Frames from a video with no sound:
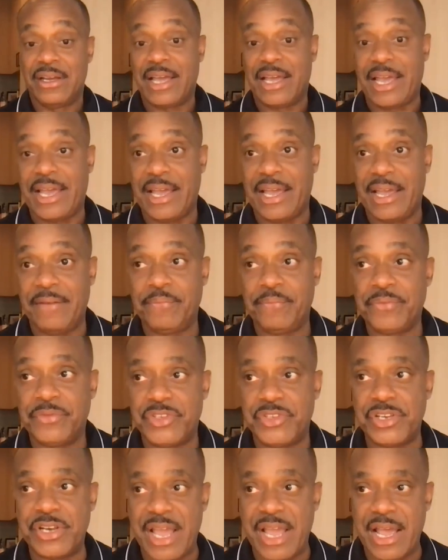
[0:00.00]

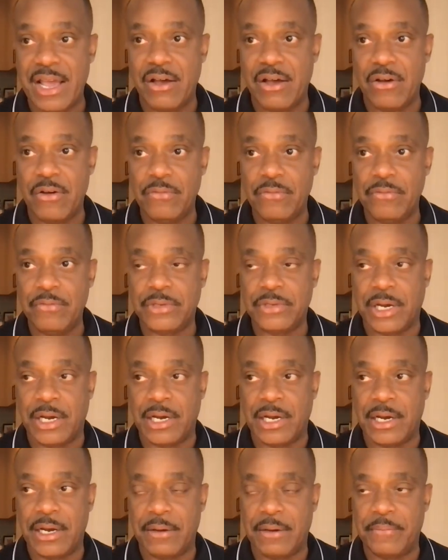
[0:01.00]
and to now
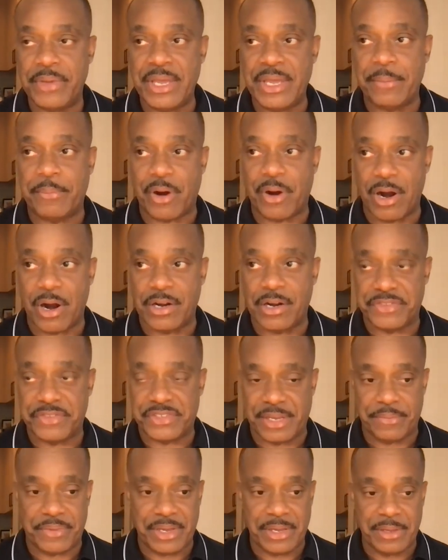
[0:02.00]
uh, be a part of
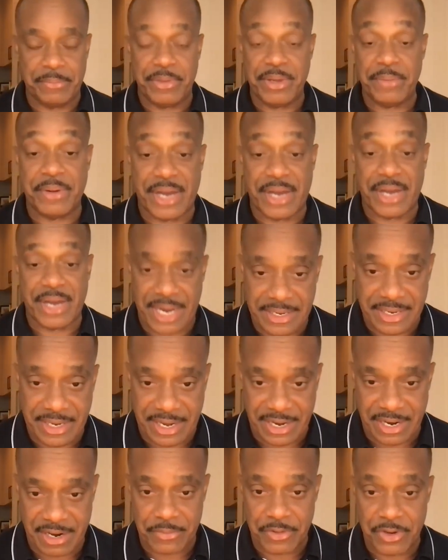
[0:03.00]
something and be behind the
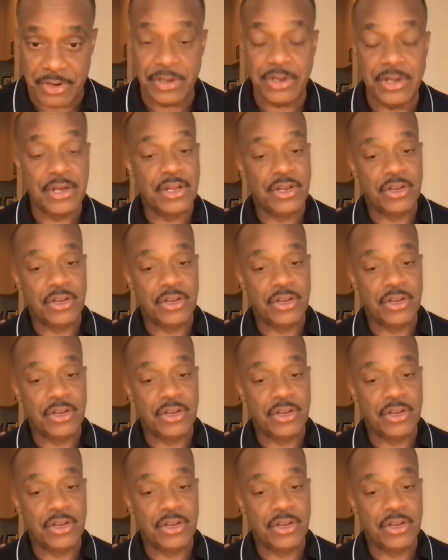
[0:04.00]
camera,